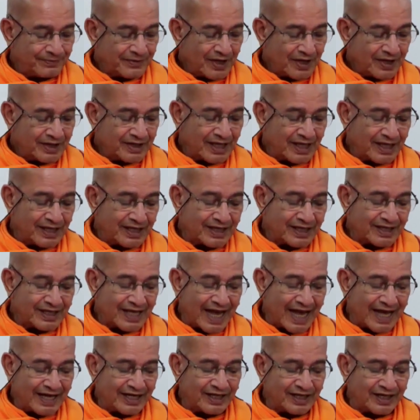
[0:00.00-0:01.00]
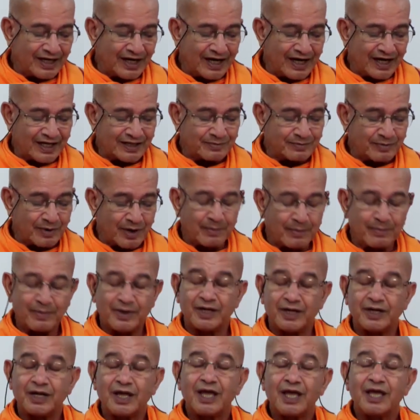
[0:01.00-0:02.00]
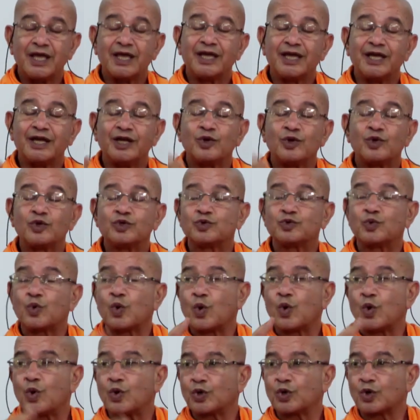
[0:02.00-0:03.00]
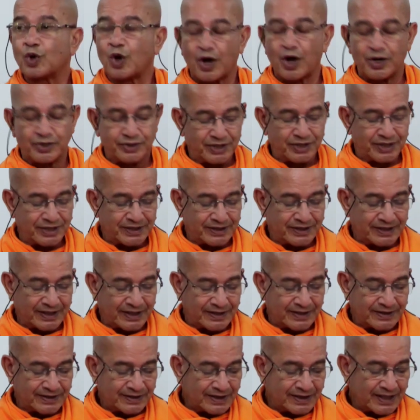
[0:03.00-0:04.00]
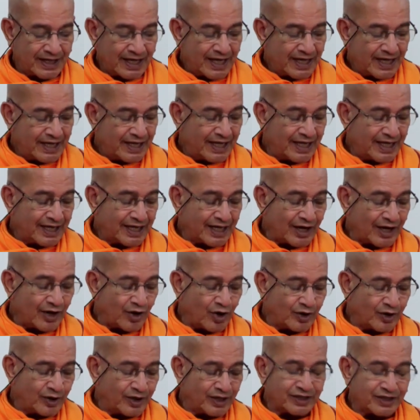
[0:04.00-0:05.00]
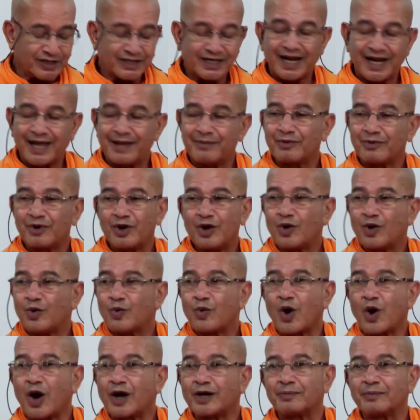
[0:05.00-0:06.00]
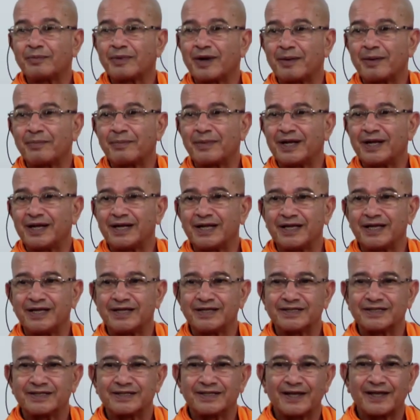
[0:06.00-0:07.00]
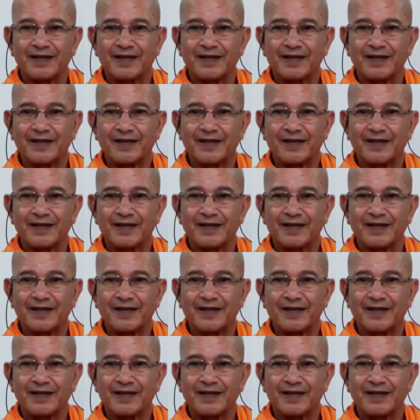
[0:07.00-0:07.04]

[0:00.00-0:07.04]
Then the Jnani realizes Brahman in his own consciousness. He cannot describe what Brahman is.